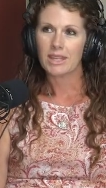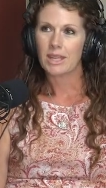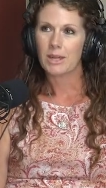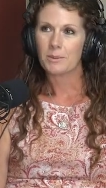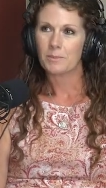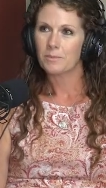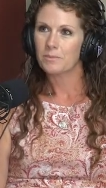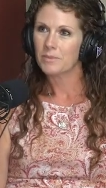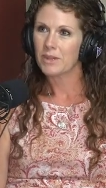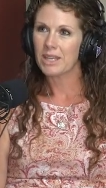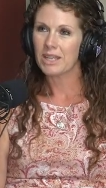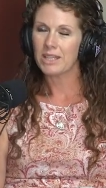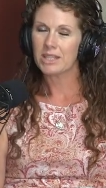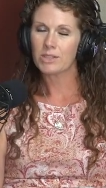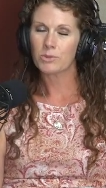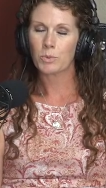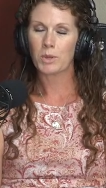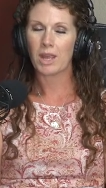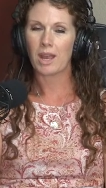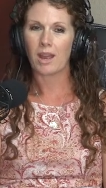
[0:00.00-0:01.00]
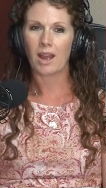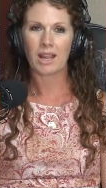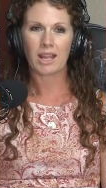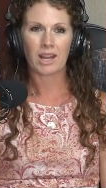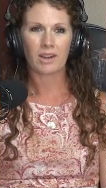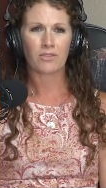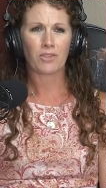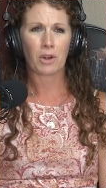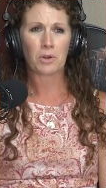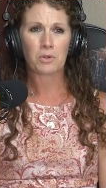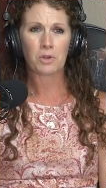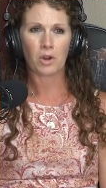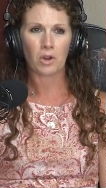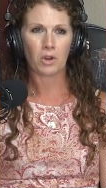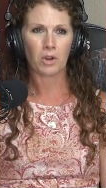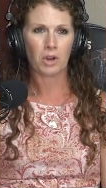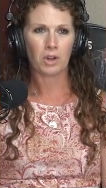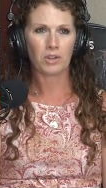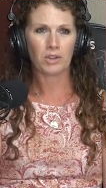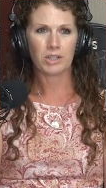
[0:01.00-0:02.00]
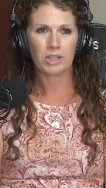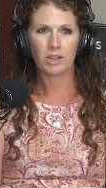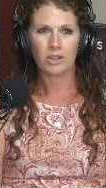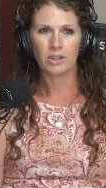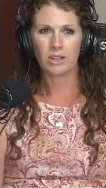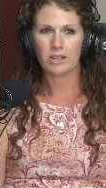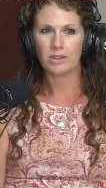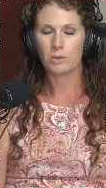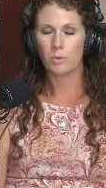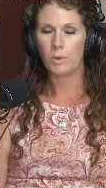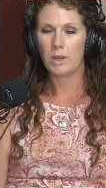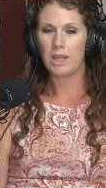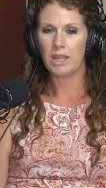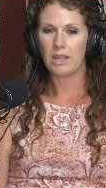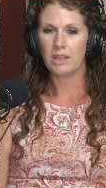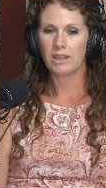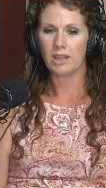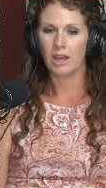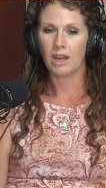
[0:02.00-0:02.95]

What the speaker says: Yep, it is. I got a phone call earlier in the week.